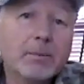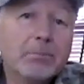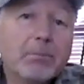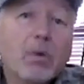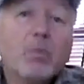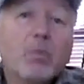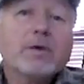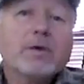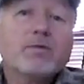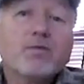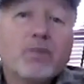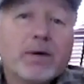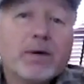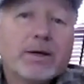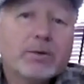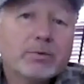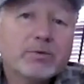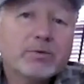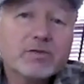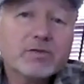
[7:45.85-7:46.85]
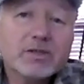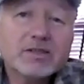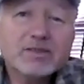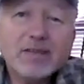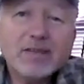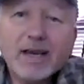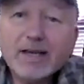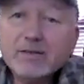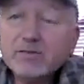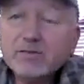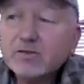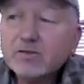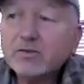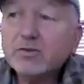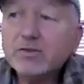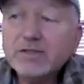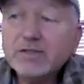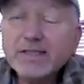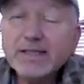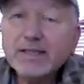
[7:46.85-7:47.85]
multi-frequency tends
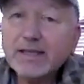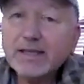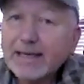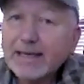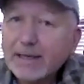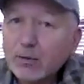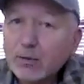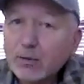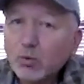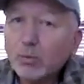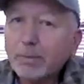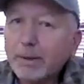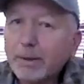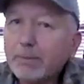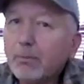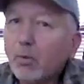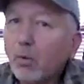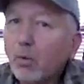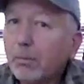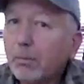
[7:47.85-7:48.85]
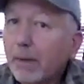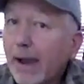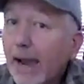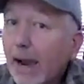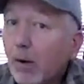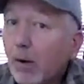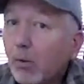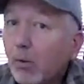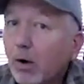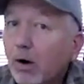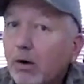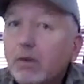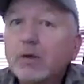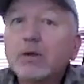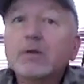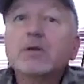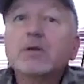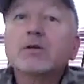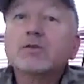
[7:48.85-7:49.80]
to need a little bit more power